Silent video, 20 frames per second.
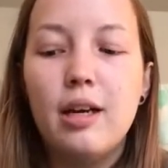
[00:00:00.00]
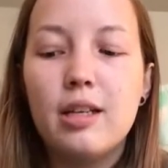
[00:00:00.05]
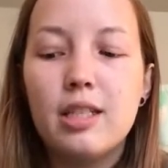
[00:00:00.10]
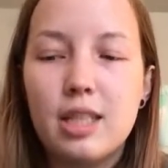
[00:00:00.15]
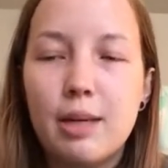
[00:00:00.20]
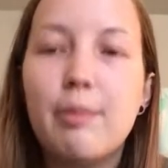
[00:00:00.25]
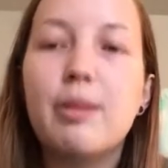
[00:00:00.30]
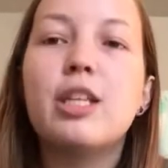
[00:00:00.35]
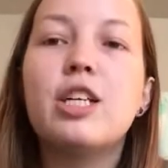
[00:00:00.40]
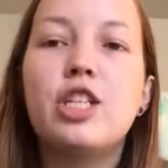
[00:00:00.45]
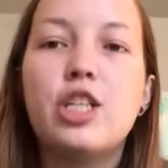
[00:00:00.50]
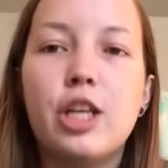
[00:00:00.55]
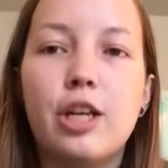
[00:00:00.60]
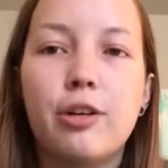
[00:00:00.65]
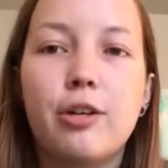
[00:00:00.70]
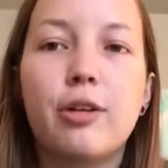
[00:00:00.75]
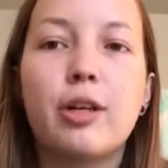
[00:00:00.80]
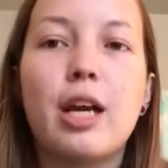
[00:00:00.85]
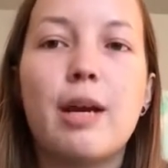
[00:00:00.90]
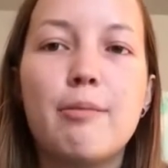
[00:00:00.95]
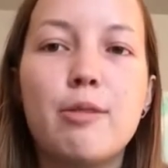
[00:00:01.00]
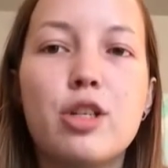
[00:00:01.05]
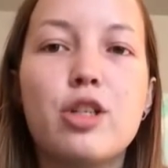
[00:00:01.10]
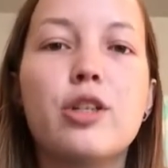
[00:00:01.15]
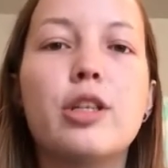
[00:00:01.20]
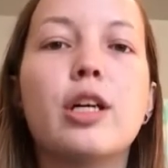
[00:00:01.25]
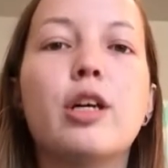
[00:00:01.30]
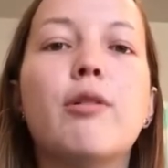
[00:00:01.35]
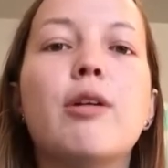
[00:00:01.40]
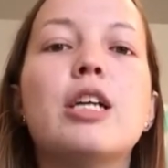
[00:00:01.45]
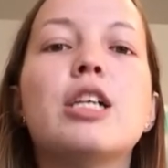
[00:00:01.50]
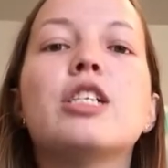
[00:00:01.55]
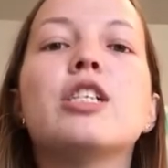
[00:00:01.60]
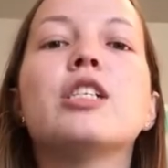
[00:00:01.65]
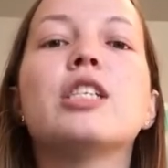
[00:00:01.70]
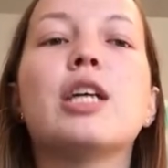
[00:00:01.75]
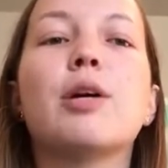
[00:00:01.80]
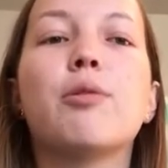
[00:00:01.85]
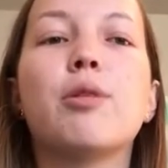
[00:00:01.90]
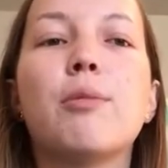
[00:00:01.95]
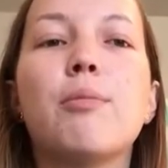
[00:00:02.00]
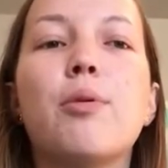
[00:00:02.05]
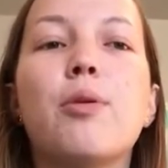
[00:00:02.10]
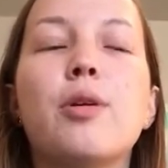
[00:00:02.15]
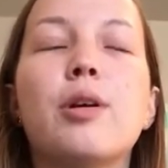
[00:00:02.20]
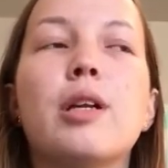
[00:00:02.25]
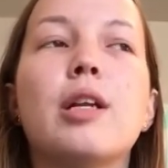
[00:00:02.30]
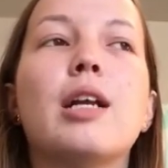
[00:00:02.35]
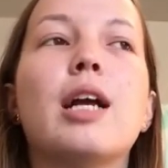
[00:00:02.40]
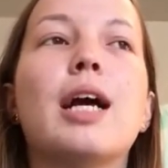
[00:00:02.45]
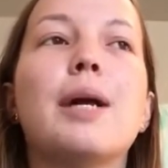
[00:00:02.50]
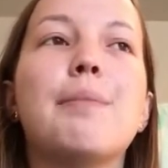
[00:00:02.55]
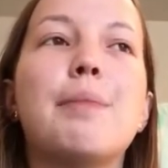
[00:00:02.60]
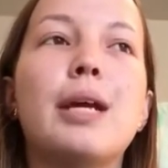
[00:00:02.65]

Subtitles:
some of the general chemistry equations that were important, I